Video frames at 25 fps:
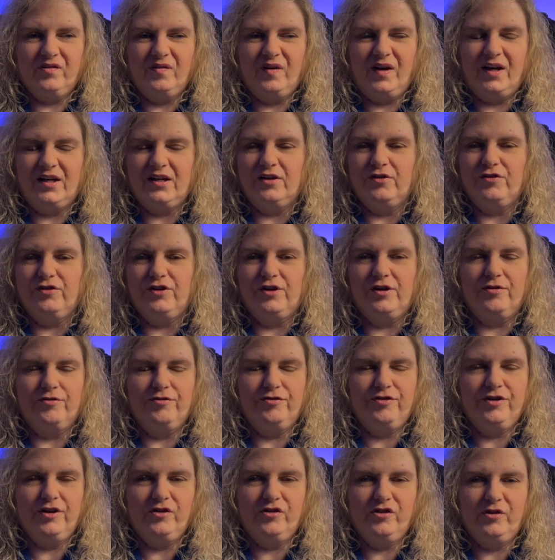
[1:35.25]
And if you
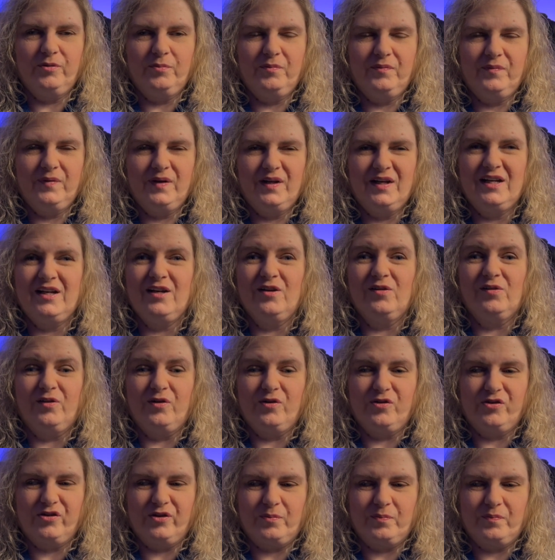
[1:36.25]
confuse them, you
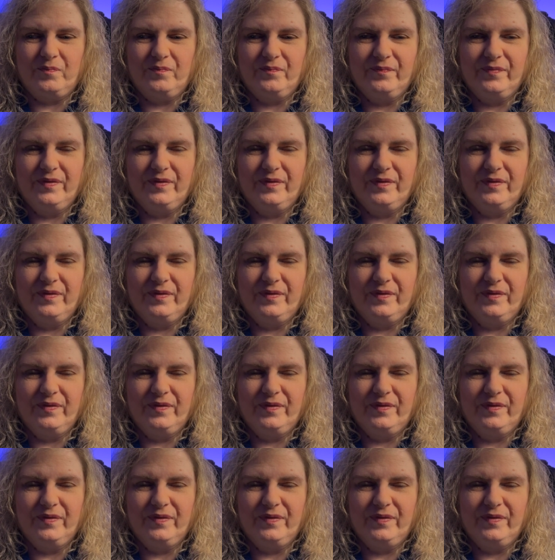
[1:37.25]
lose them.